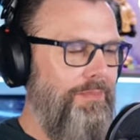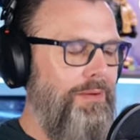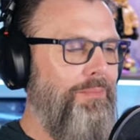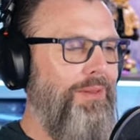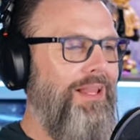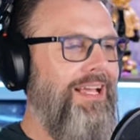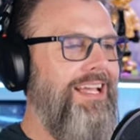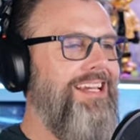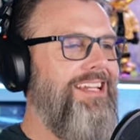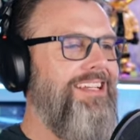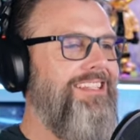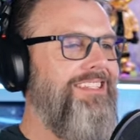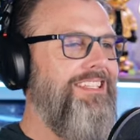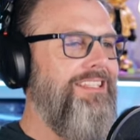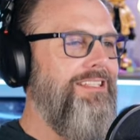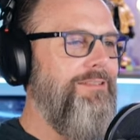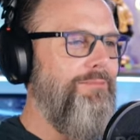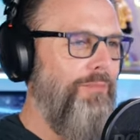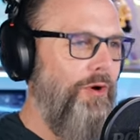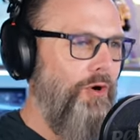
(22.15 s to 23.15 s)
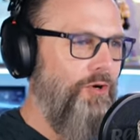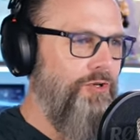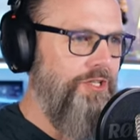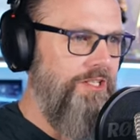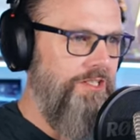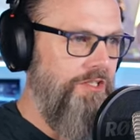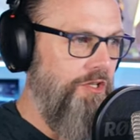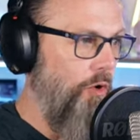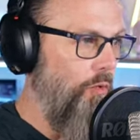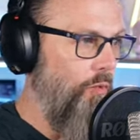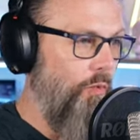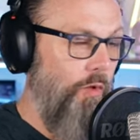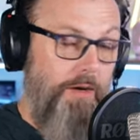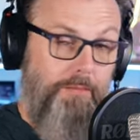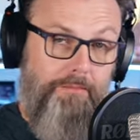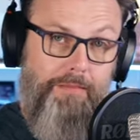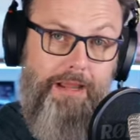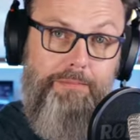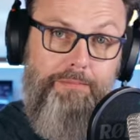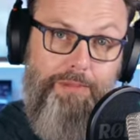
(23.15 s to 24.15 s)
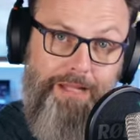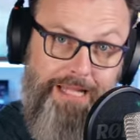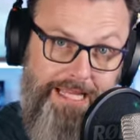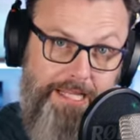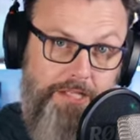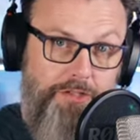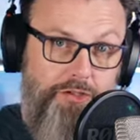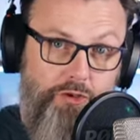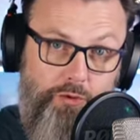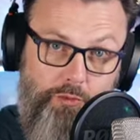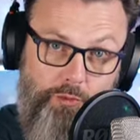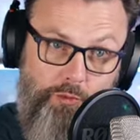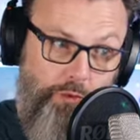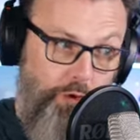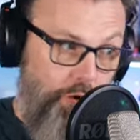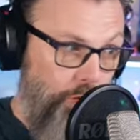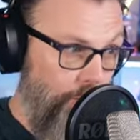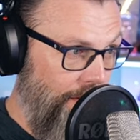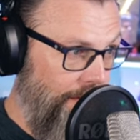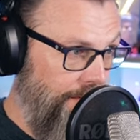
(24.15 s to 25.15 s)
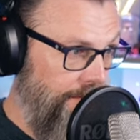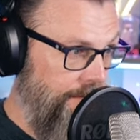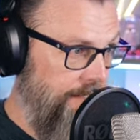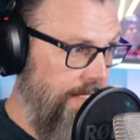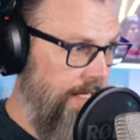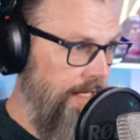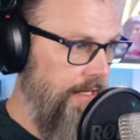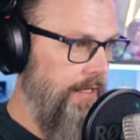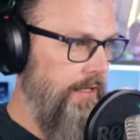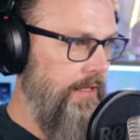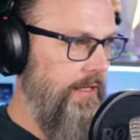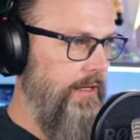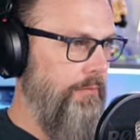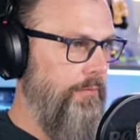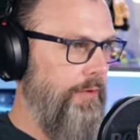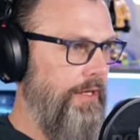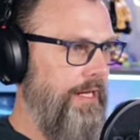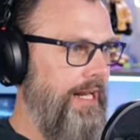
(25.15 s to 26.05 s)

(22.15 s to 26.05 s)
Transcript: but I've been planning since March and don't want my plans ruined.